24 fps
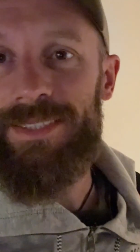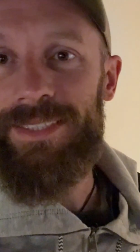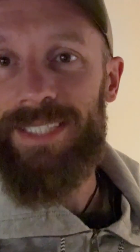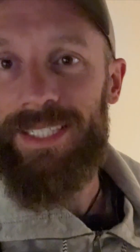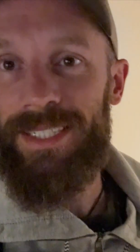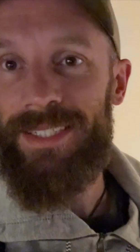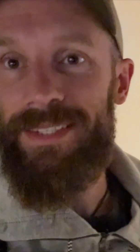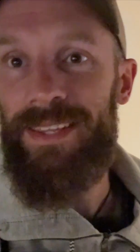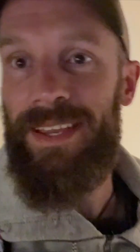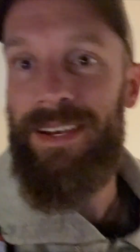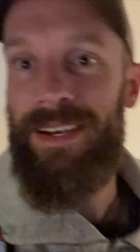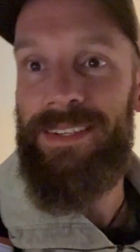
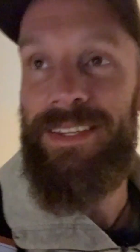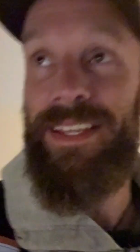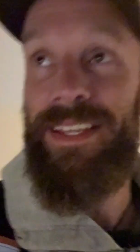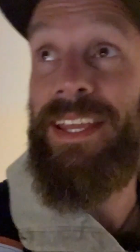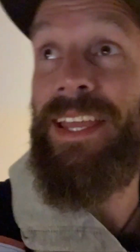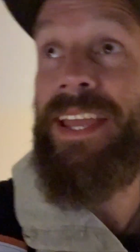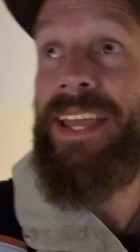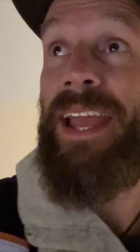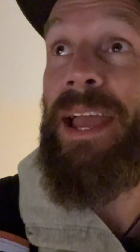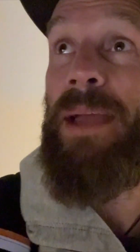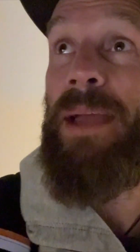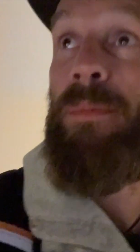6:30
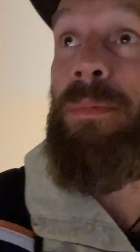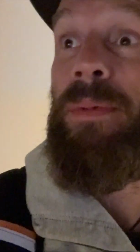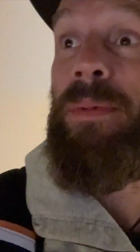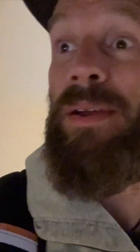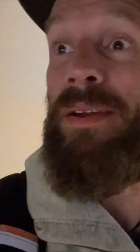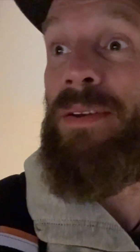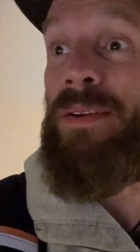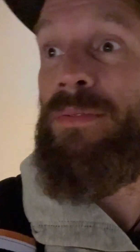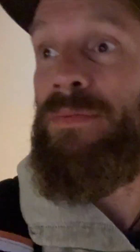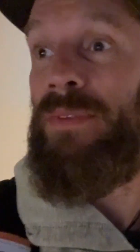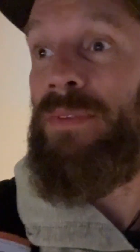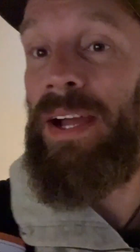a.m.
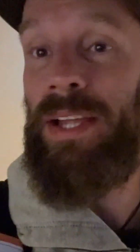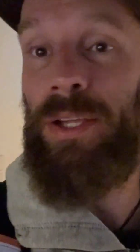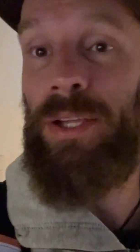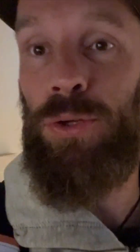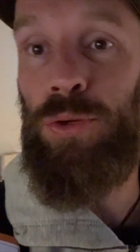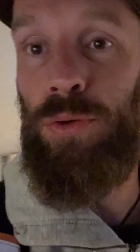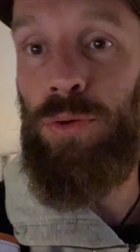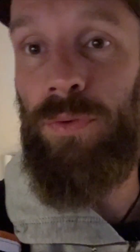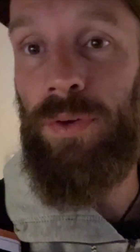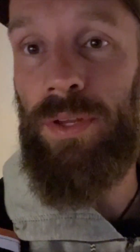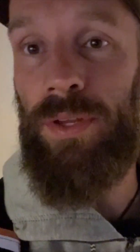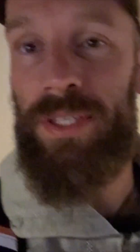
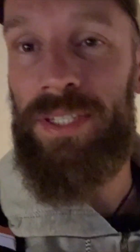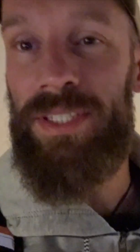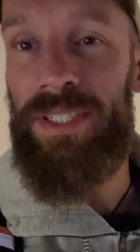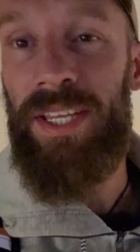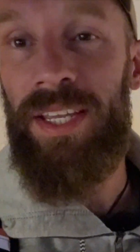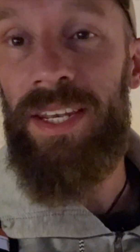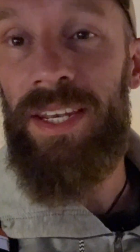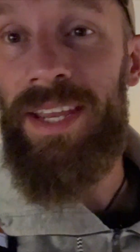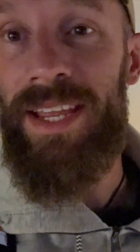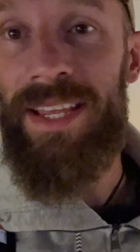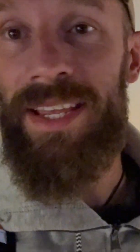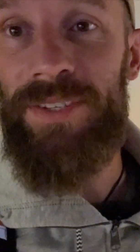Vancouver. The
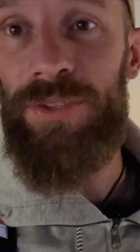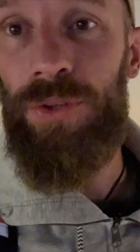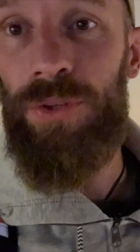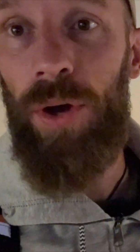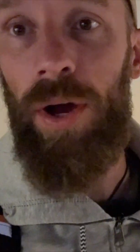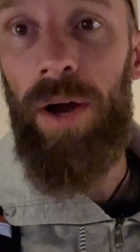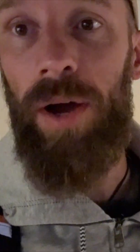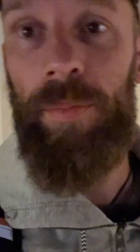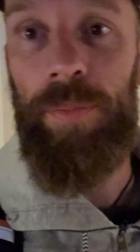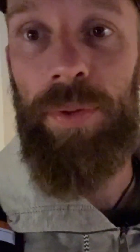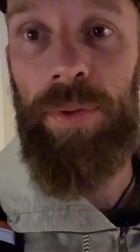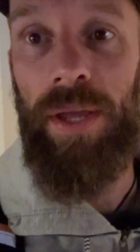sun is not
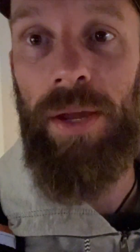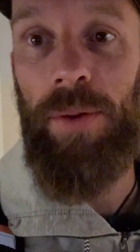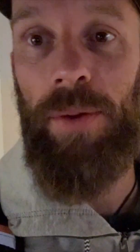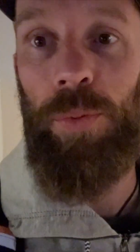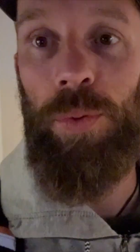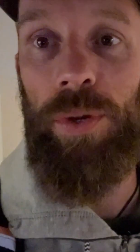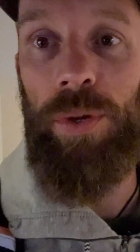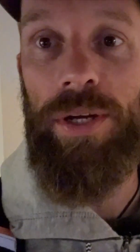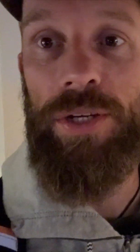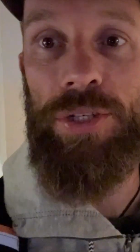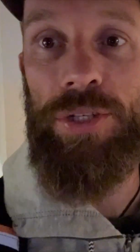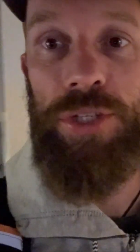up yet.
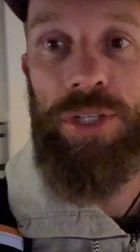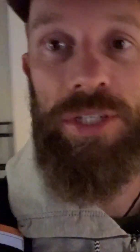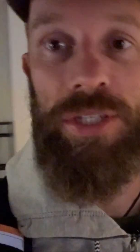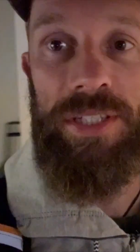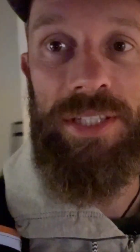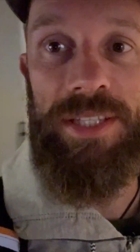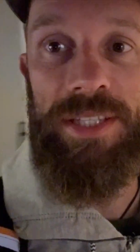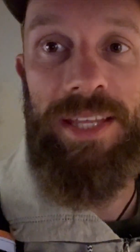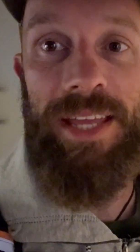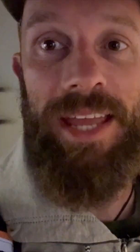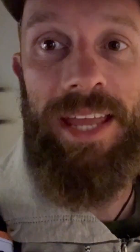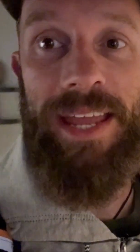We are
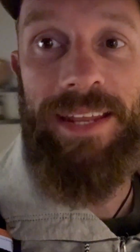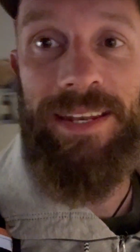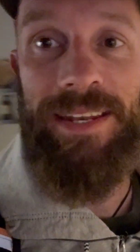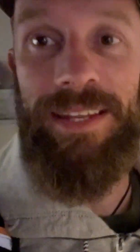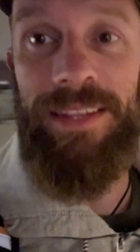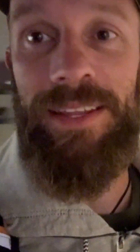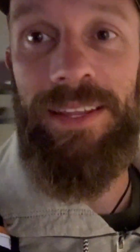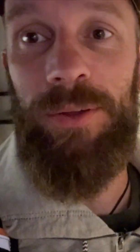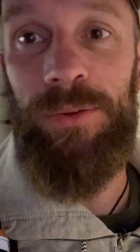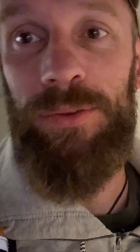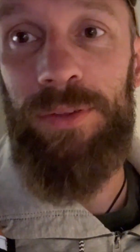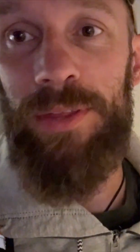just heading
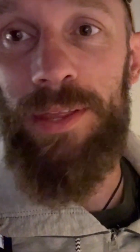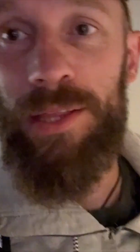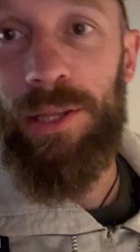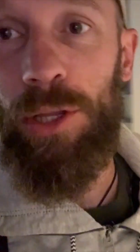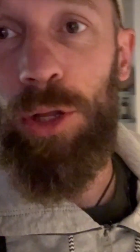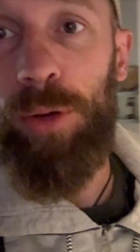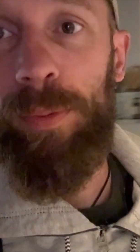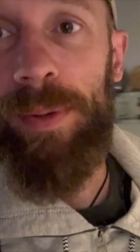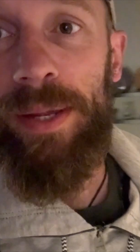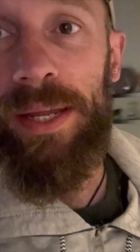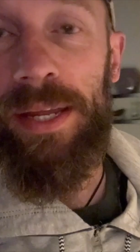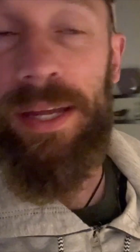down to the
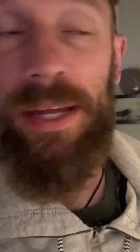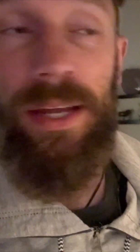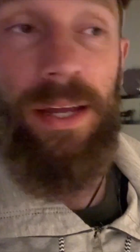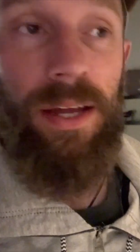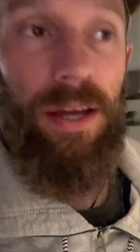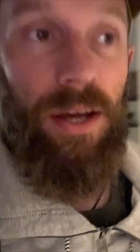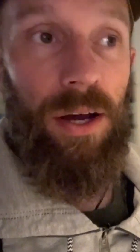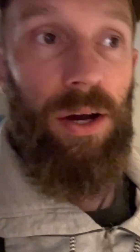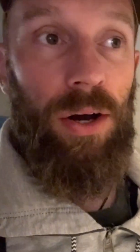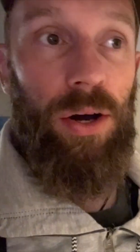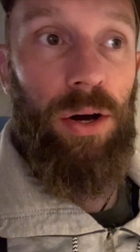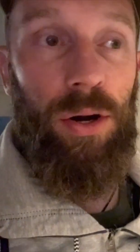lobby
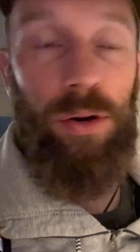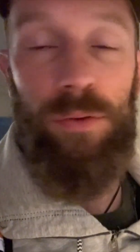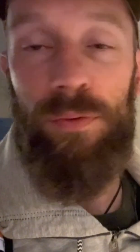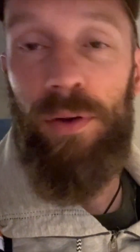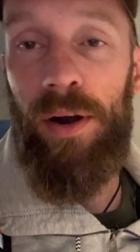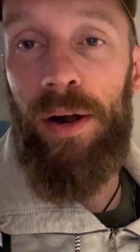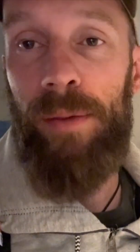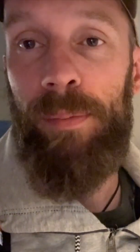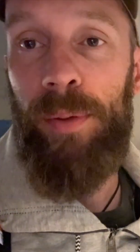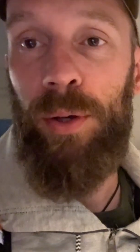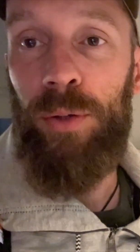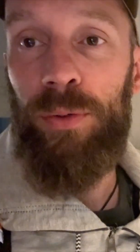of
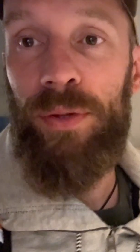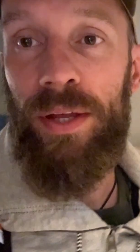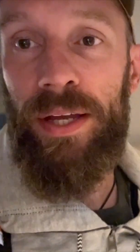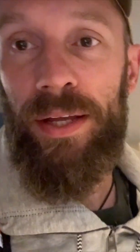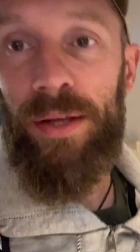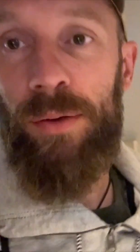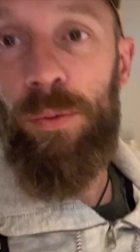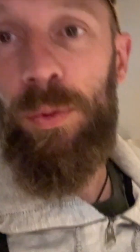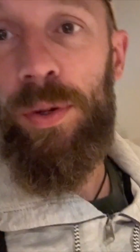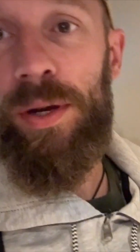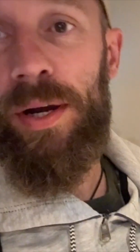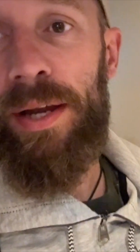our building.
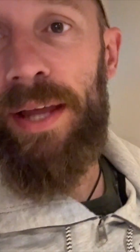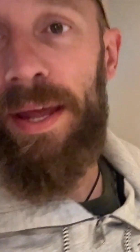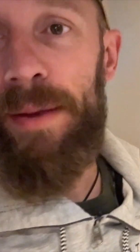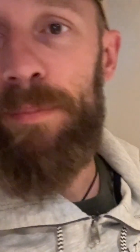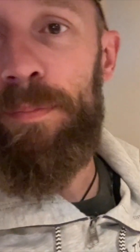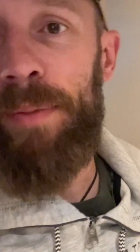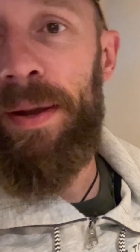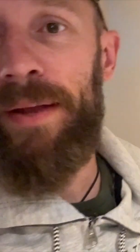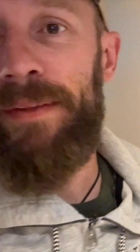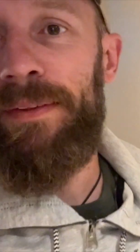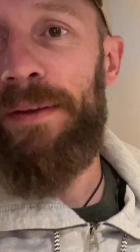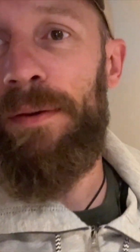We are getting
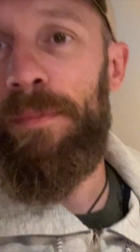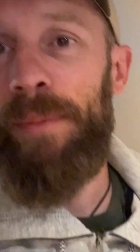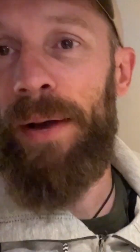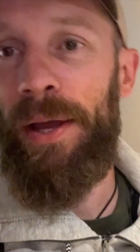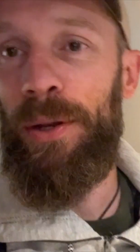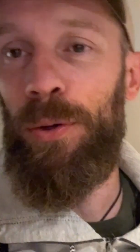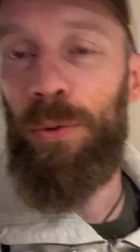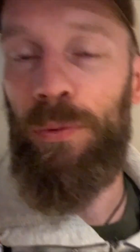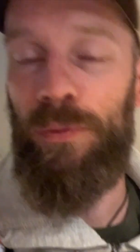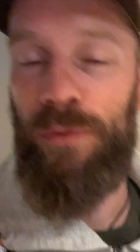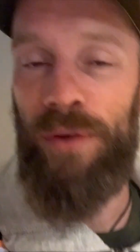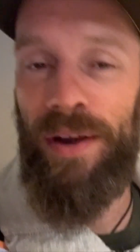picked up by an
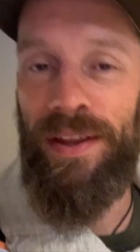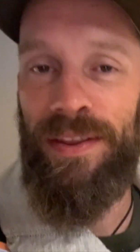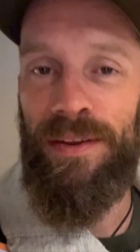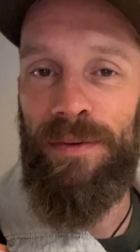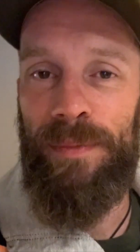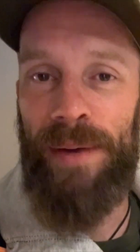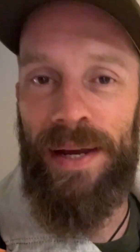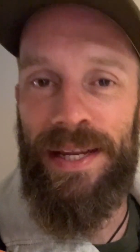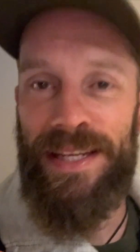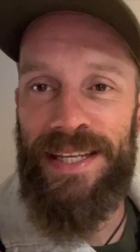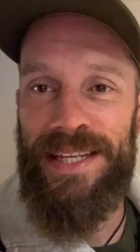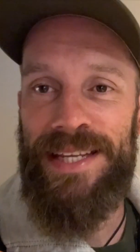old friend of
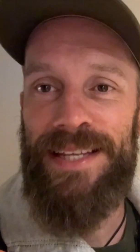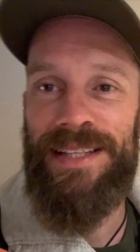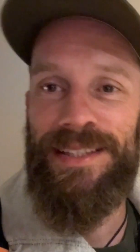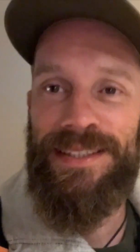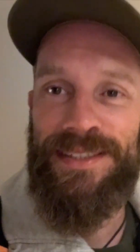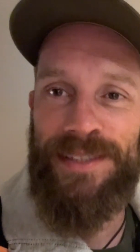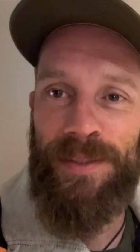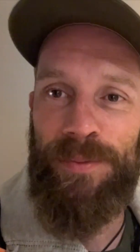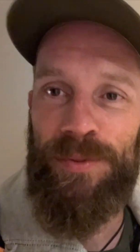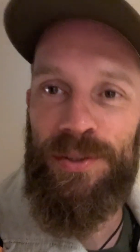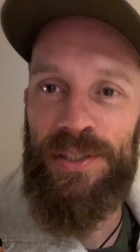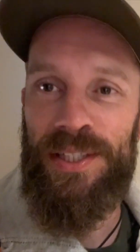mine, Ian
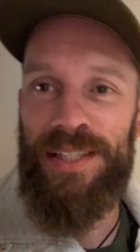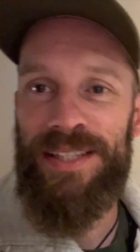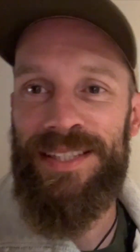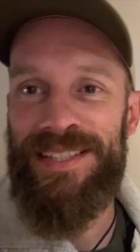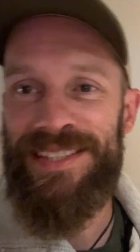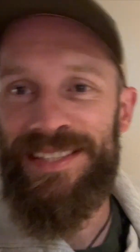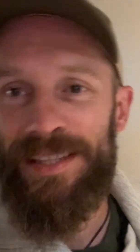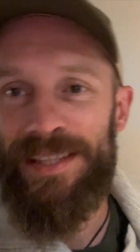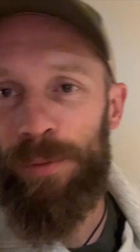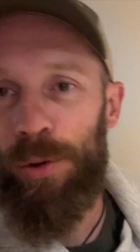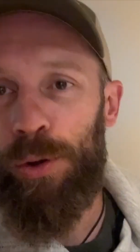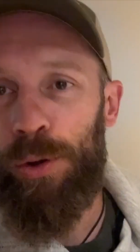Simpson,
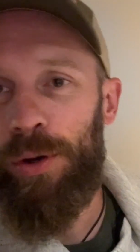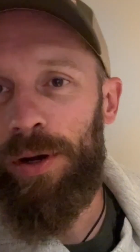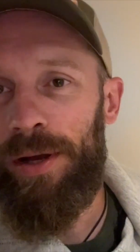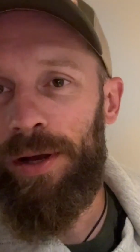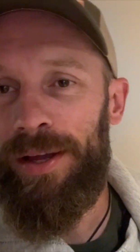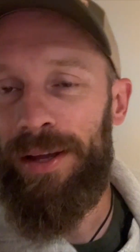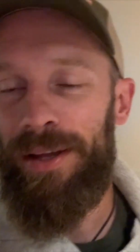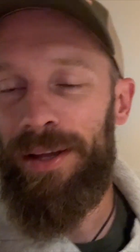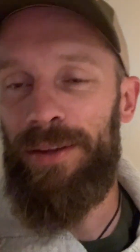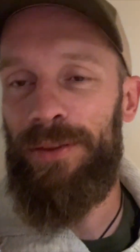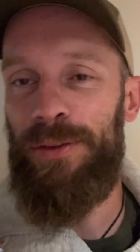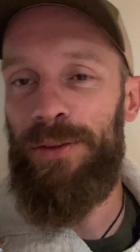Simo,
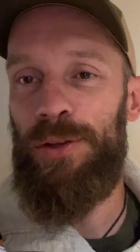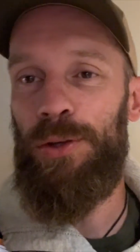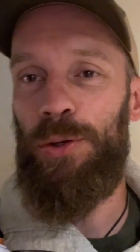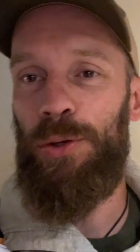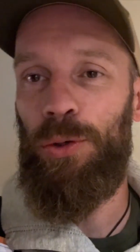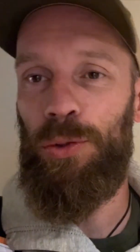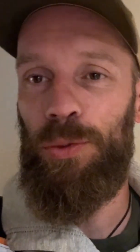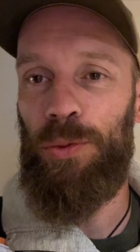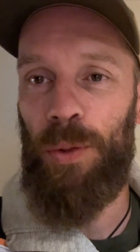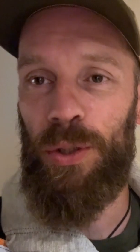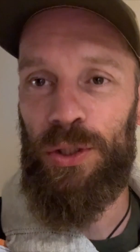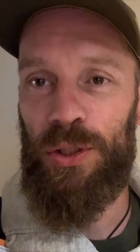The
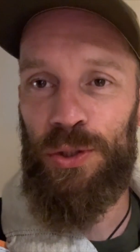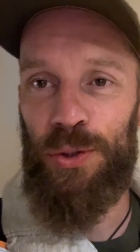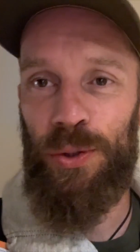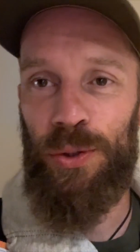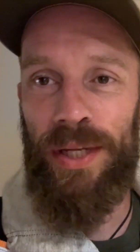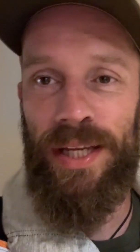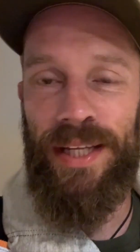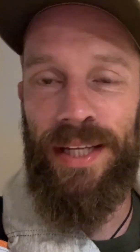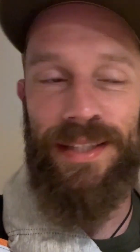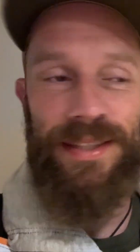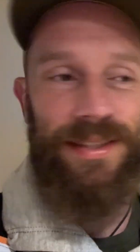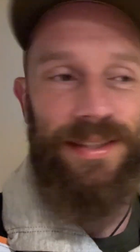old
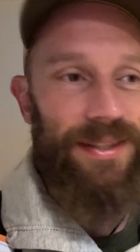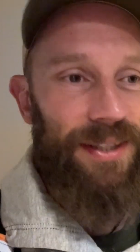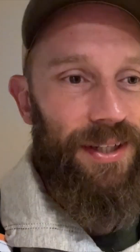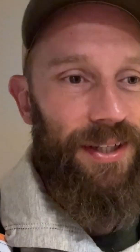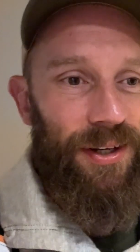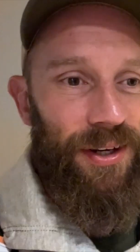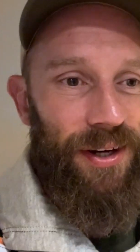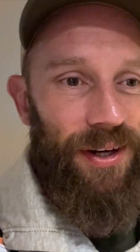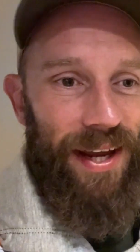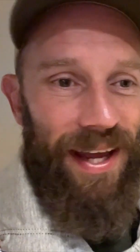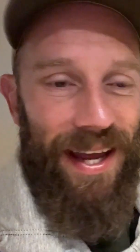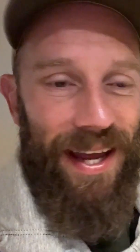Watsonians
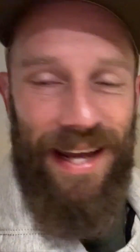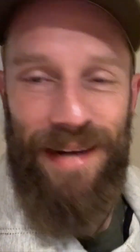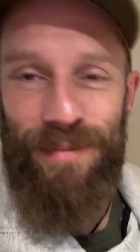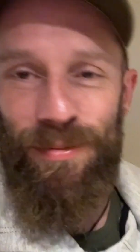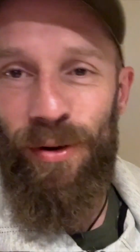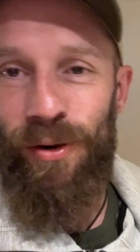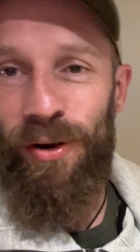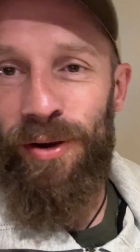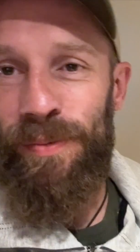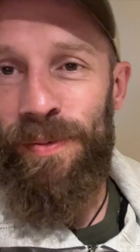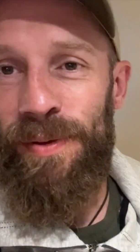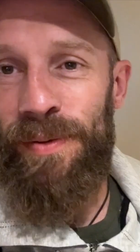or uh,
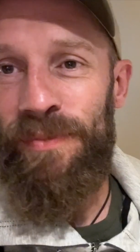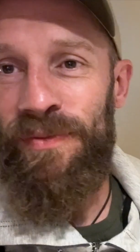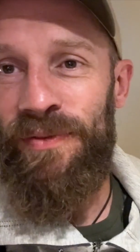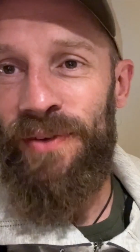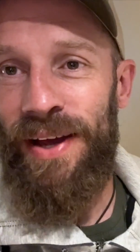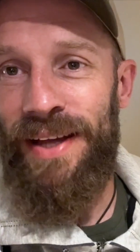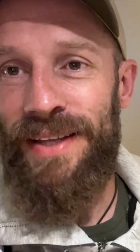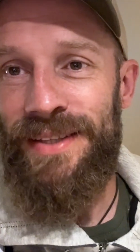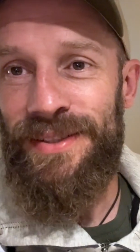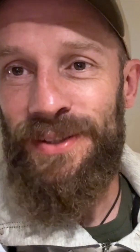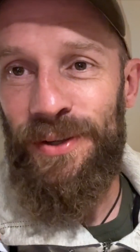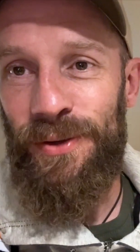Edinburgh rugby
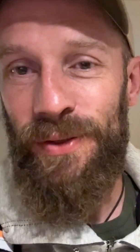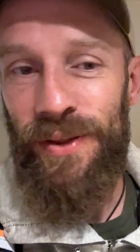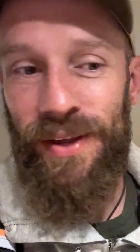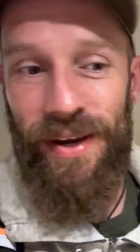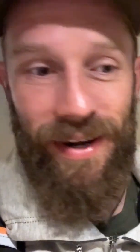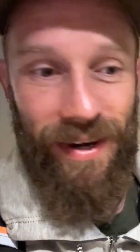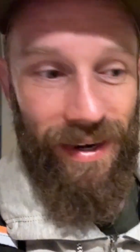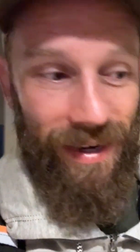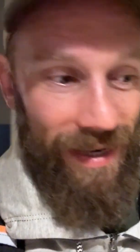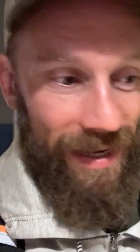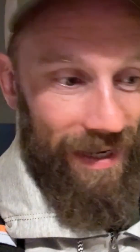fans out there.